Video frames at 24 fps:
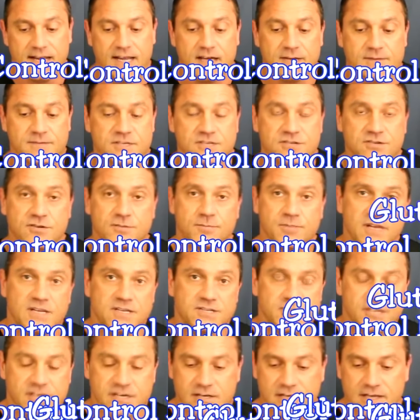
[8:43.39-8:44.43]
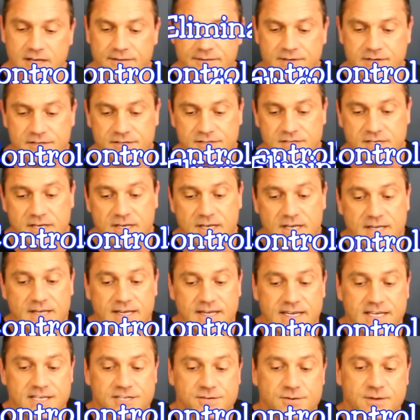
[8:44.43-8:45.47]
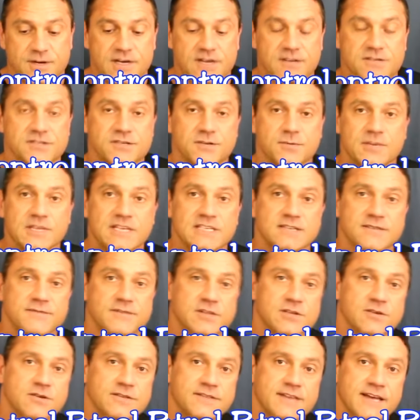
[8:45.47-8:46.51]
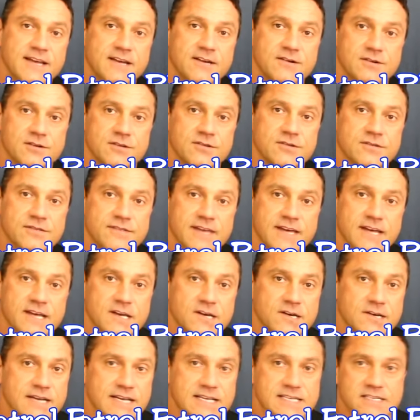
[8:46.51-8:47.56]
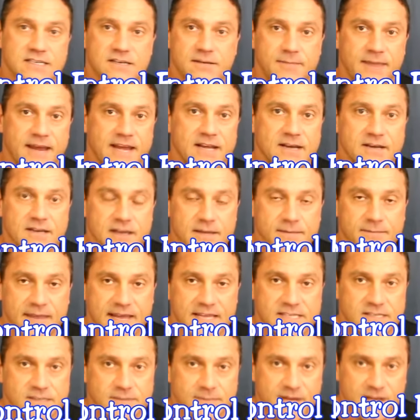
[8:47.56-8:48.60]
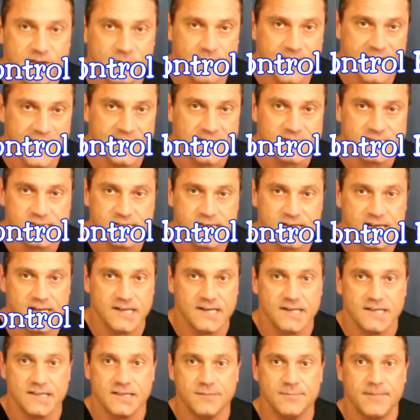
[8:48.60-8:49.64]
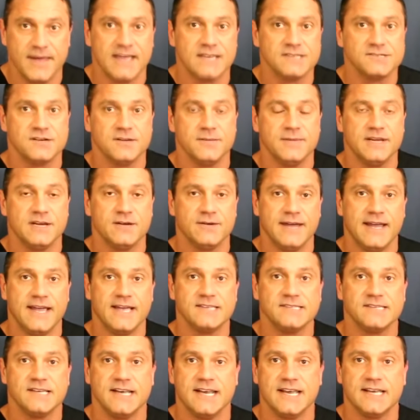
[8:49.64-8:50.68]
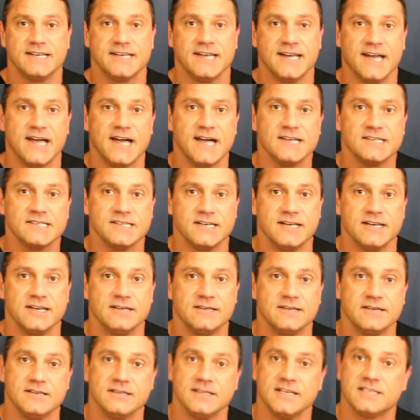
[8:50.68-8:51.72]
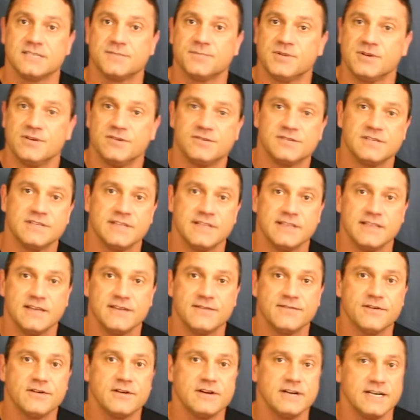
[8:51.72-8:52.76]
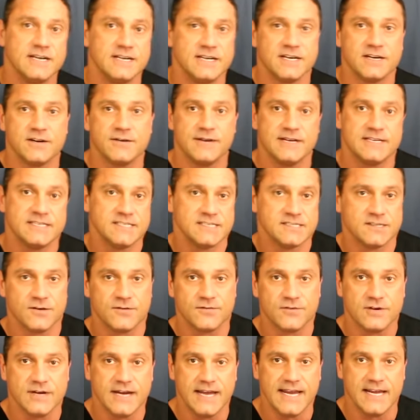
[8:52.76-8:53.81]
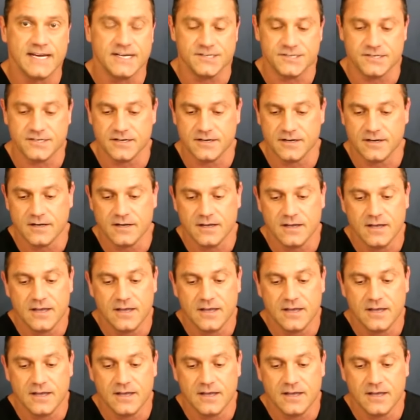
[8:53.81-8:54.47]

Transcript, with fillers: It helps control blood sugar levels. It triggers the release of glutathione. Glutathione is an amazing amino acid, the master amino acid antioxidant that's produced in the liver and it decreases over age.